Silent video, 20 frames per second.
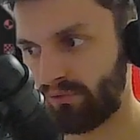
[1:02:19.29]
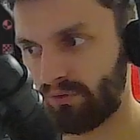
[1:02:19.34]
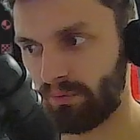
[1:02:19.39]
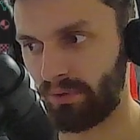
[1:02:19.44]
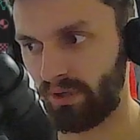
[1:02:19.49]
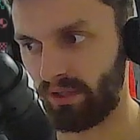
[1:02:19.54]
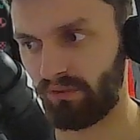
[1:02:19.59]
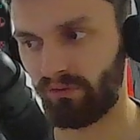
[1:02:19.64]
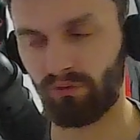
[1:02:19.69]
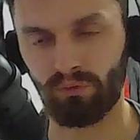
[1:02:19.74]
to
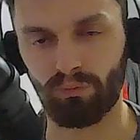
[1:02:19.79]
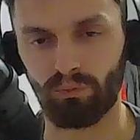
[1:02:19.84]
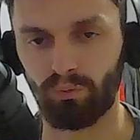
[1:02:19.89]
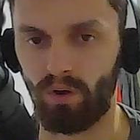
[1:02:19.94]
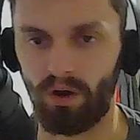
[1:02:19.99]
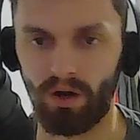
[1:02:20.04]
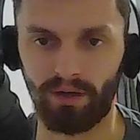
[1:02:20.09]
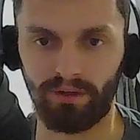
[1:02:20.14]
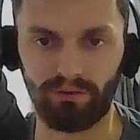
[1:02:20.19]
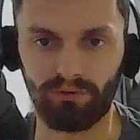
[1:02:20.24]
put it to
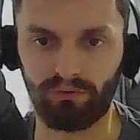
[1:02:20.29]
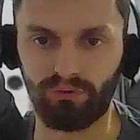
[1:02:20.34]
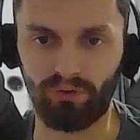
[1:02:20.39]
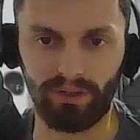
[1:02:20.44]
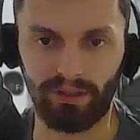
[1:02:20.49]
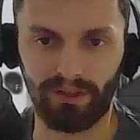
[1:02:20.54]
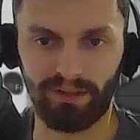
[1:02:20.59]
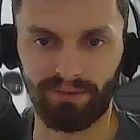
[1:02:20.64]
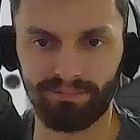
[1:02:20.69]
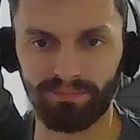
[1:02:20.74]
1.
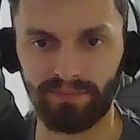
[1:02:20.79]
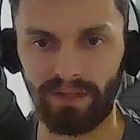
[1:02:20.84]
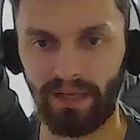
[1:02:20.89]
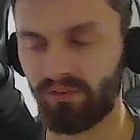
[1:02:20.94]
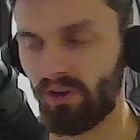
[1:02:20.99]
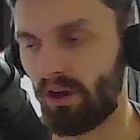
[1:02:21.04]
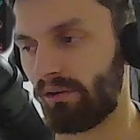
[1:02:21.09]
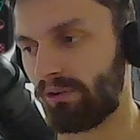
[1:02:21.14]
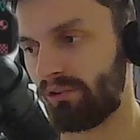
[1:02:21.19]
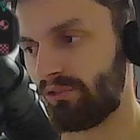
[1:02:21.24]
Usually,
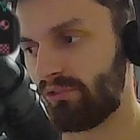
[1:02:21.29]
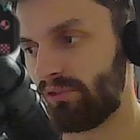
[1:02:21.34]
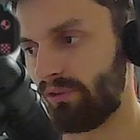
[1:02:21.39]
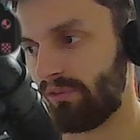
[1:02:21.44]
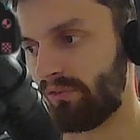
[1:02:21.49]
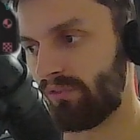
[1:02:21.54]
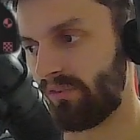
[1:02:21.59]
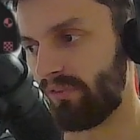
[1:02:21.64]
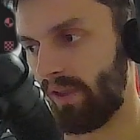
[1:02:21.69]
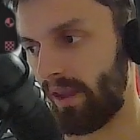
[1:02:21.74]
that's how it
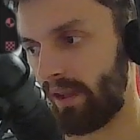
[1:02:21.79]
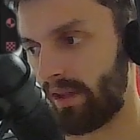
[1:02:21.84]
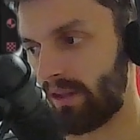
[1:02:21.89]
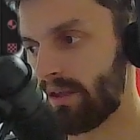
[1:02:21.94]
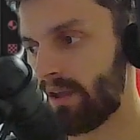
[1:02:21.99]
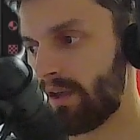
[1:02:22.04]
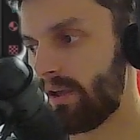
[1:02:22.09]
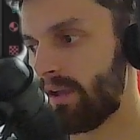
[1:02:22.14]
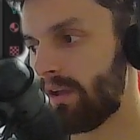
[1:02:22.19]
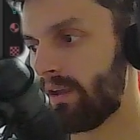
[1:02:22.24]
should
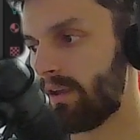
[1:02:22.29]
stay.